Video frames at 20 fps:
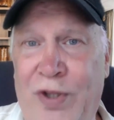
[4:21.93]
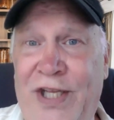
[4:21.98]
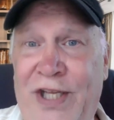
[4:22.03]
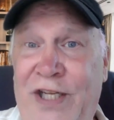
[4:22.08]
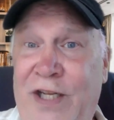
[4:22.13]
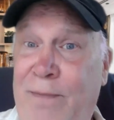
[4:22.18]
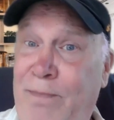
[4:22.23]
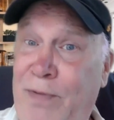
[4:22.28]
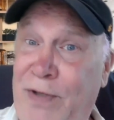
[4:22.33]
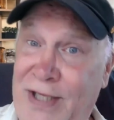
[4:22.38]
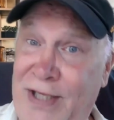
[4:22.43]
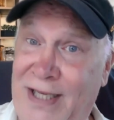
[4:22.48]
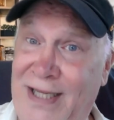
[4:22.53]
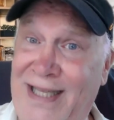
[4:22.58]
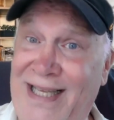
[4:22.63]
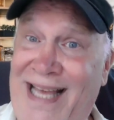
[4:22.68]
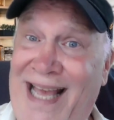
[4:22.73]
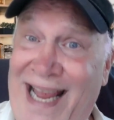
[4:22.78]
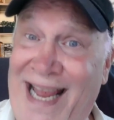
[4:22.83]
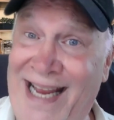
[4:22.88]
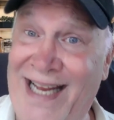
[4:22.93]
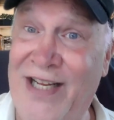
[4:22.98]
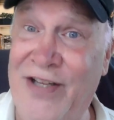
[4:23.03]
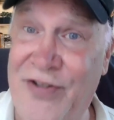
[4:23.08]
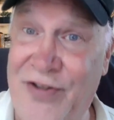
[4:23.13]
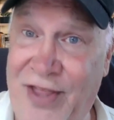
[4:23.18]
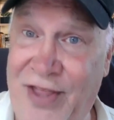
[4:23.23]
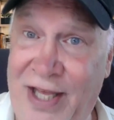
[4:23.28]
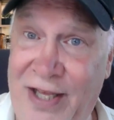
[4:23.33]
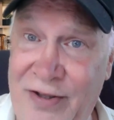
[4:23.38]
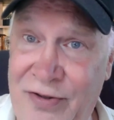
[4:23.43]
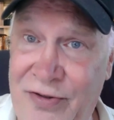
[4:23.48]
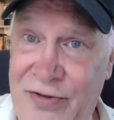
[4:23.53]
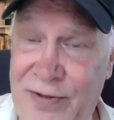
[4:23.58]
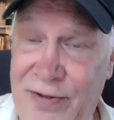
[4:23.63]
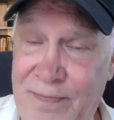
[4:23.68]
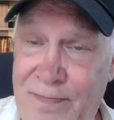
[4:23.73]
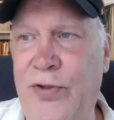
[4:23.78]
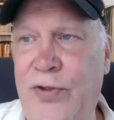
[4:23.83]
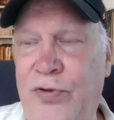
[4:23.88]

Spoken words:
they did particularly heinous things.